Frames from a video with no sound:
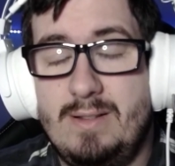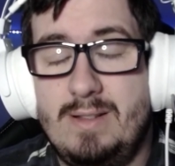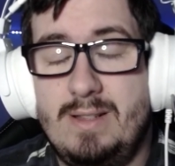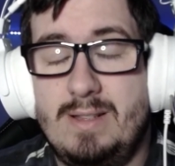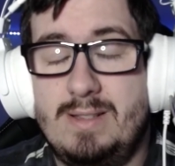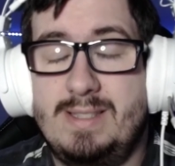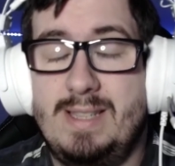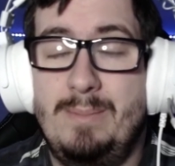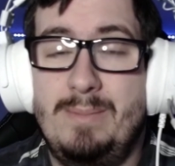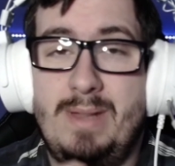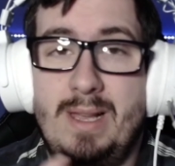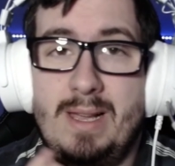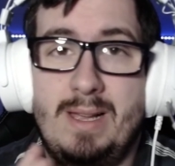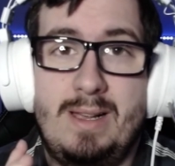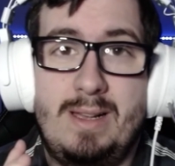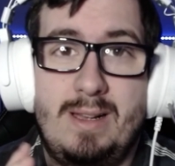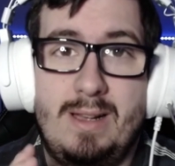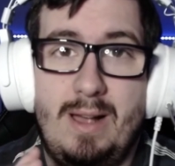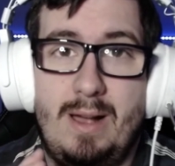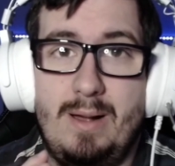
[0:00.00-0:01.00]

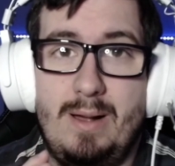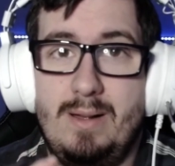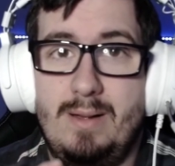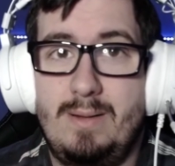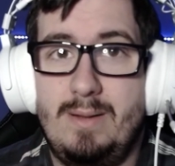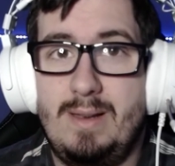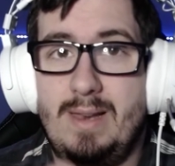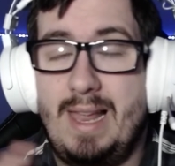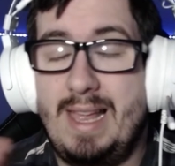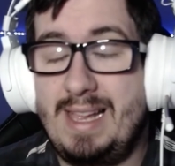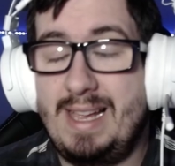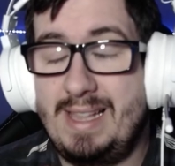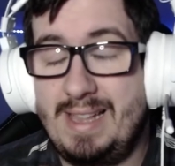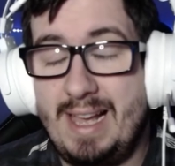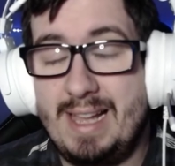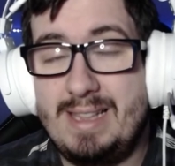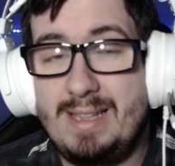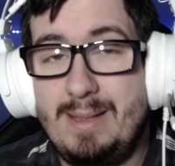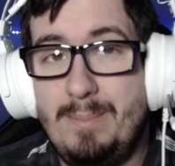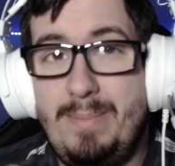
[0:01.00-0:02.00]
something like
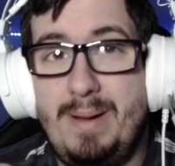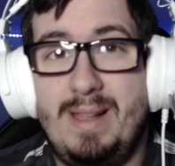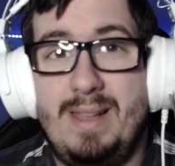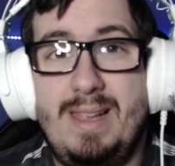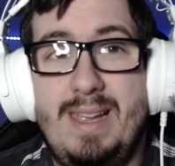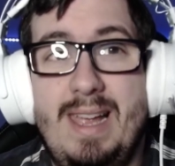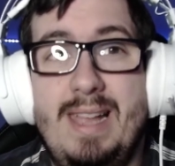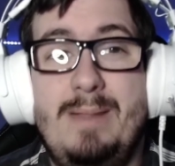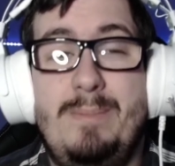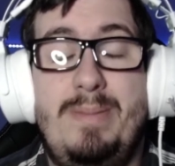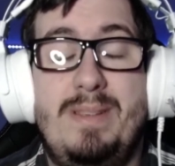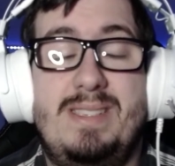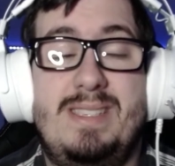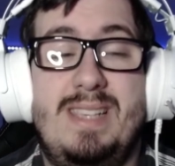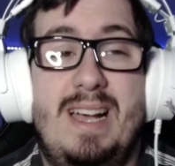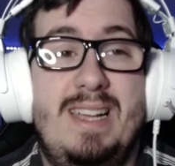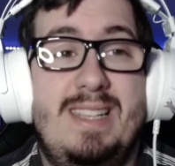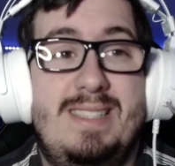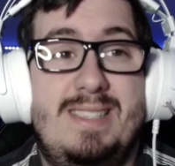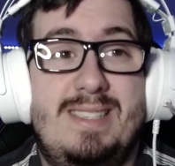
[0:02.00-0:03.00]
that. But, and
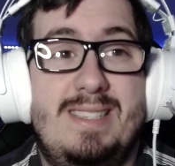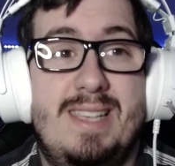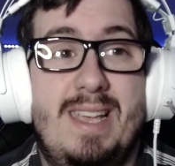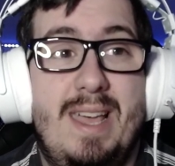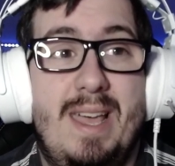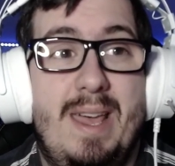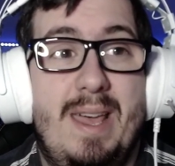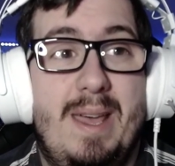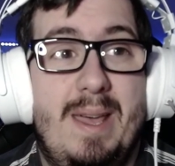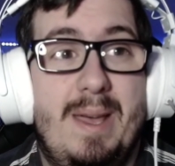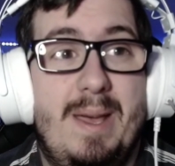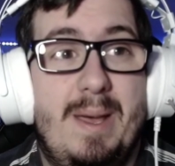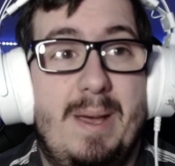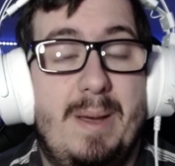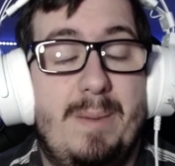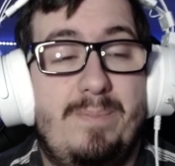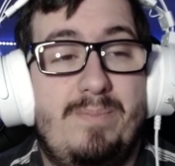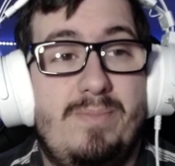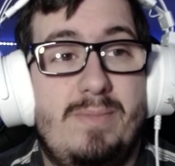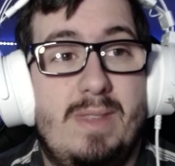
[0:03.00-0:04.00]
besides,
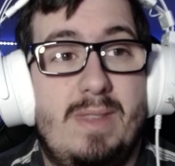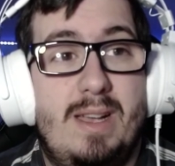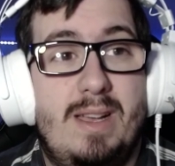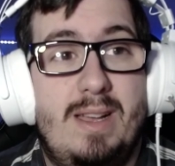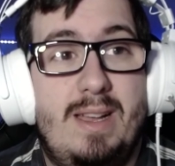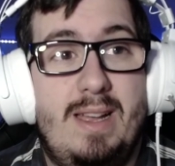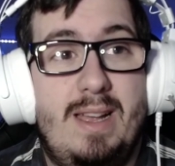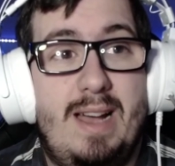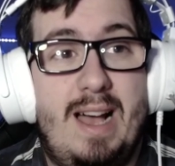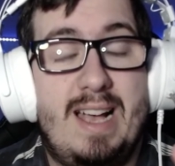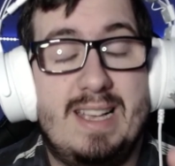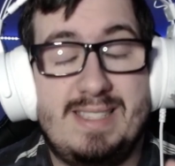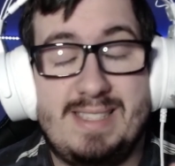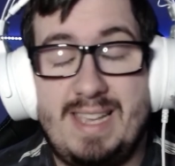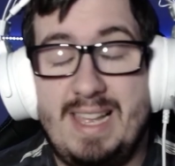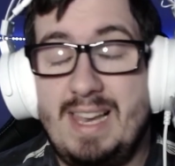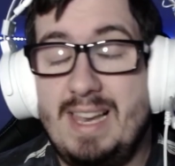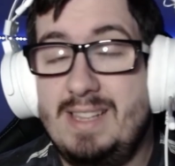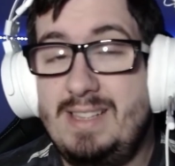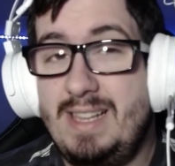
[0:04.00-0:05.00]

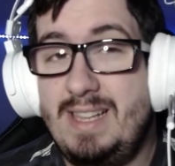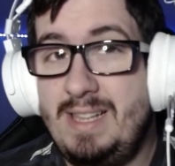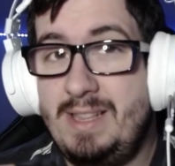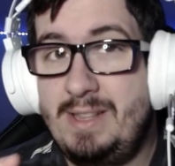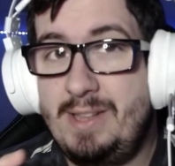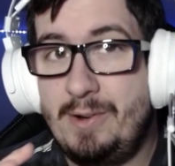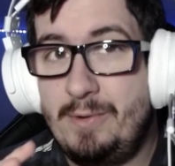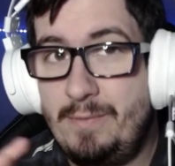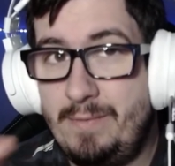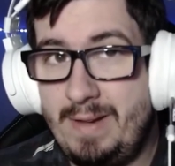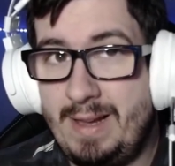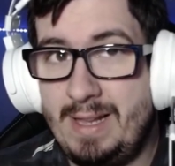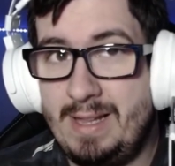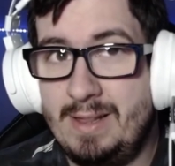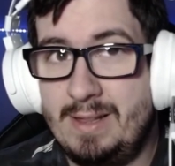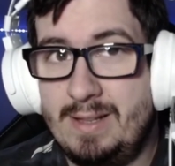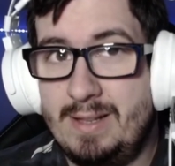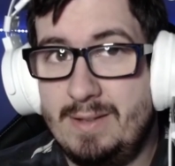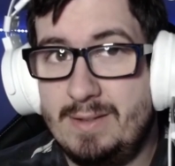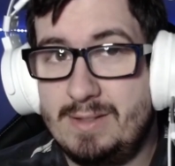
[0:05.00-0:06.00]
Askeladd
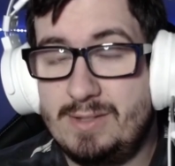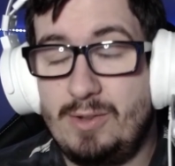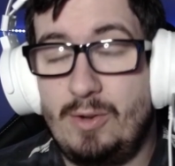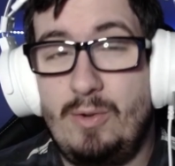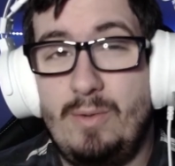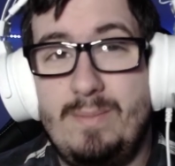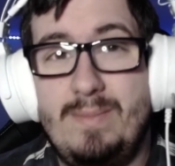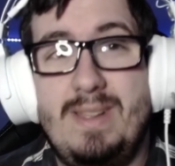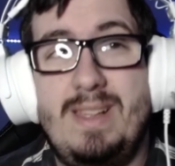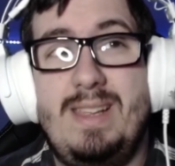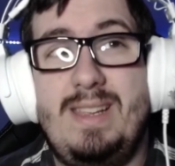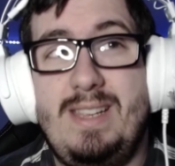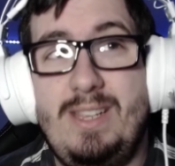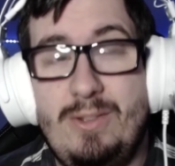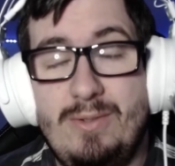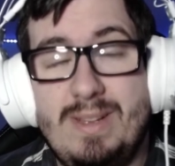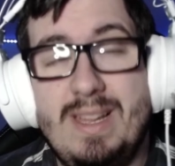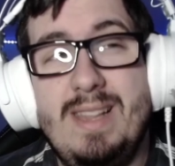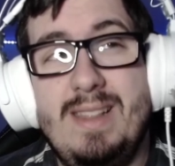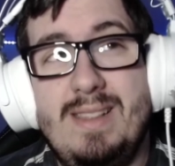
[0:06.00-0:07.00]
intervened. So
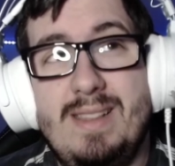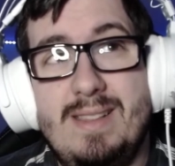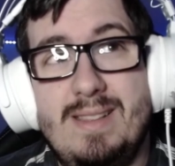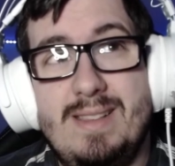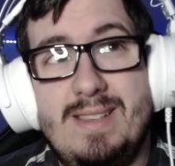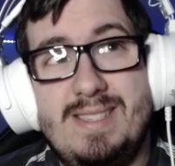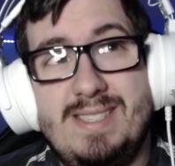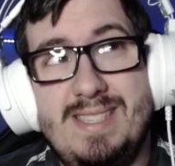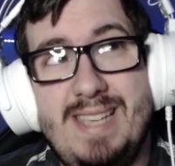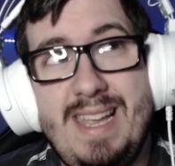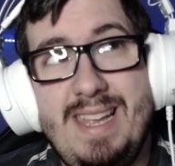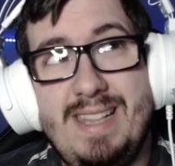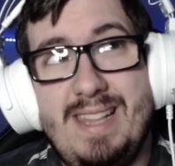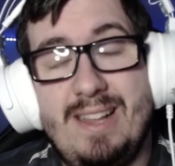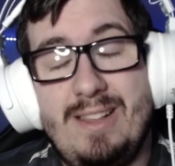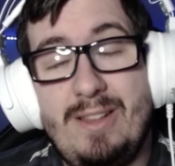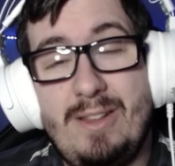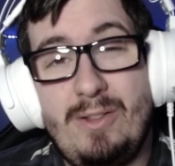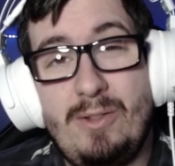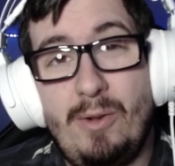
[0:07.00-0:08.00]
you can say
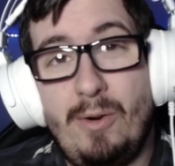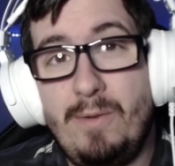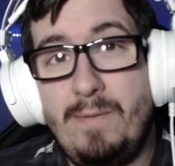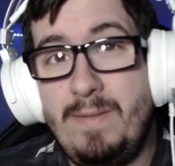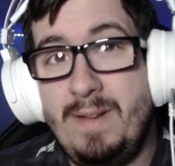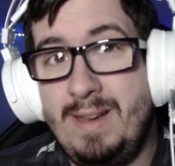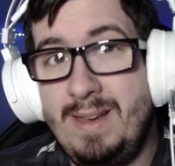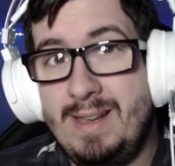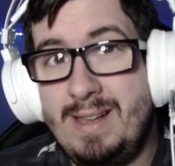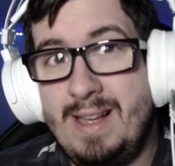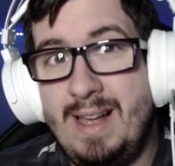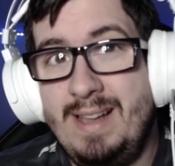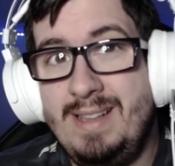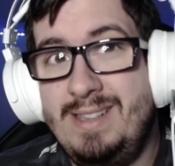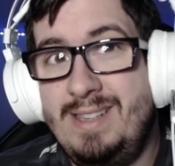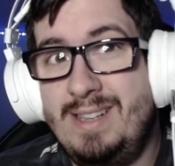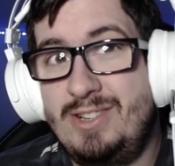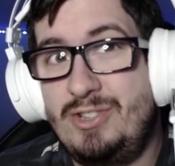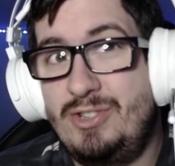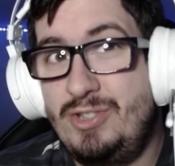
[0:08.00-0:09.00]
that Thorfinn
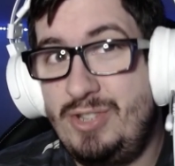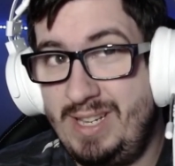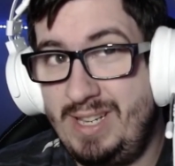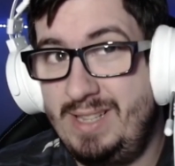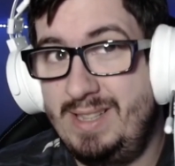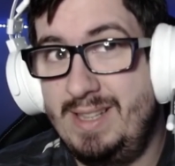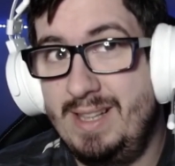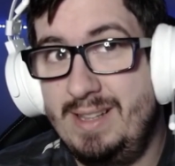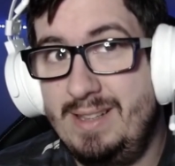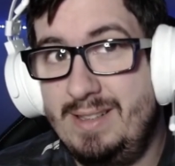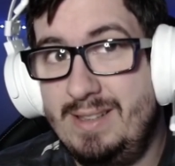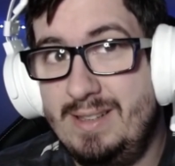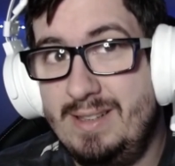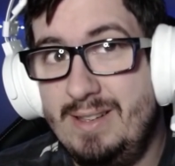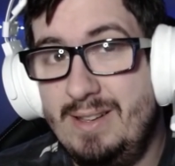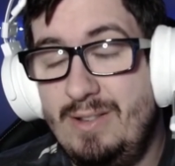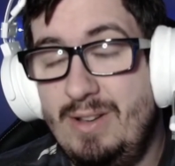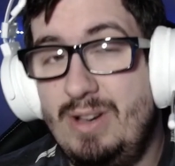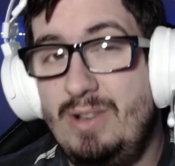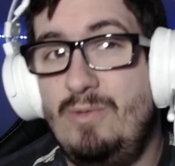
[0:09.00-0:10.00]
kind of cheated,
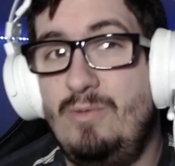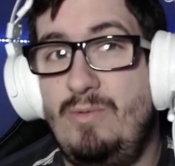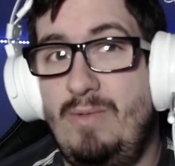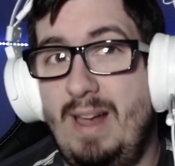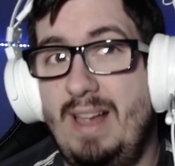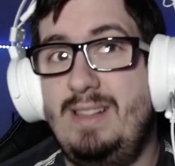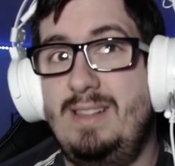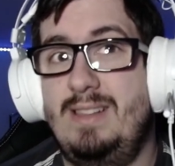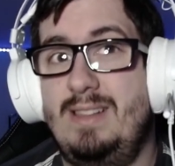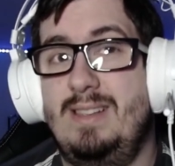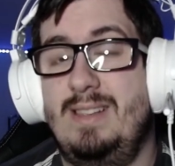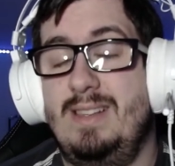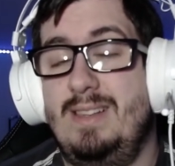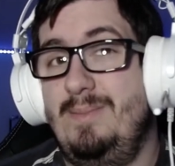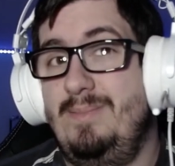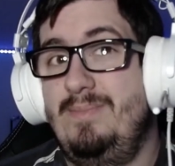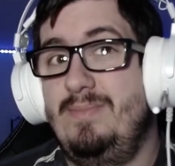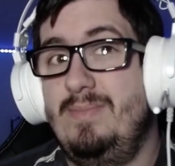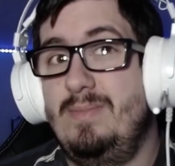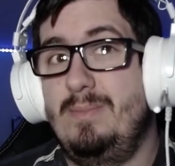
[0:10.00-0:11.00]
right?
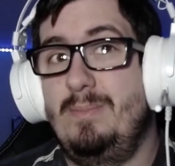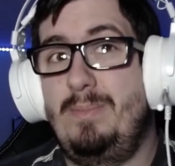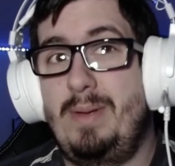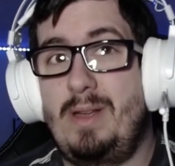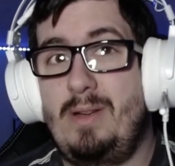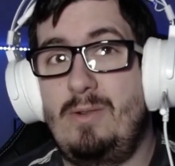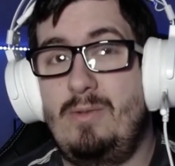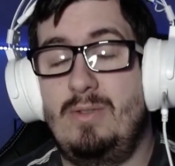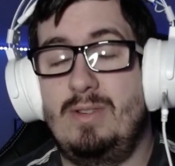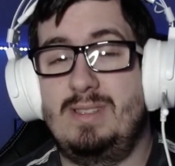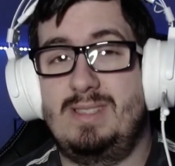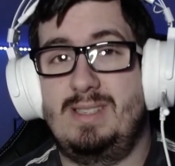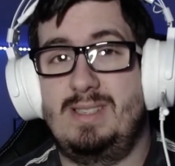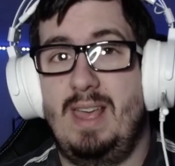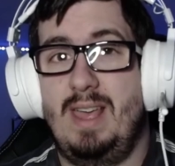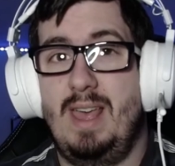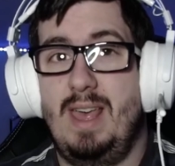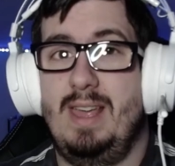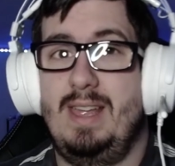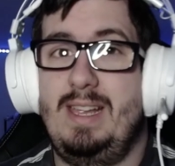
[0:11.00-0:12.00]
Because
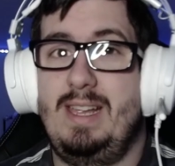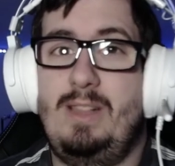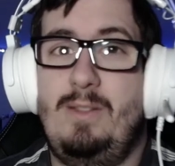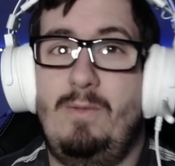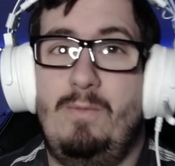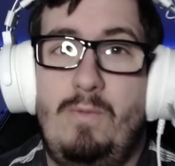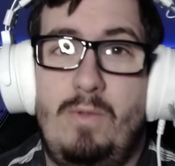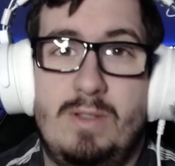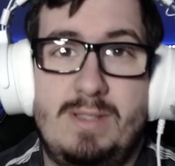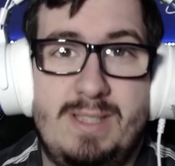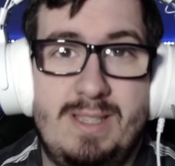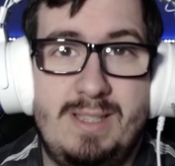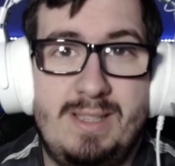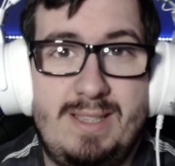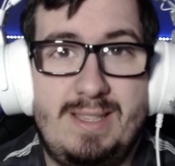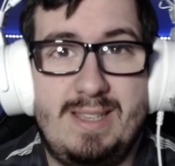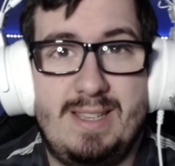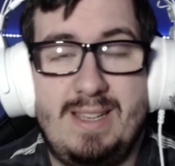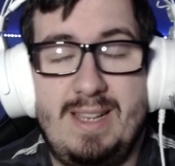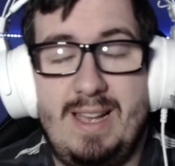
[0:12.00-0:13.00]
it
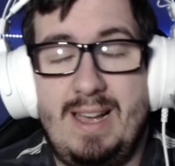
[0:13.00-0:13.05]
wasn't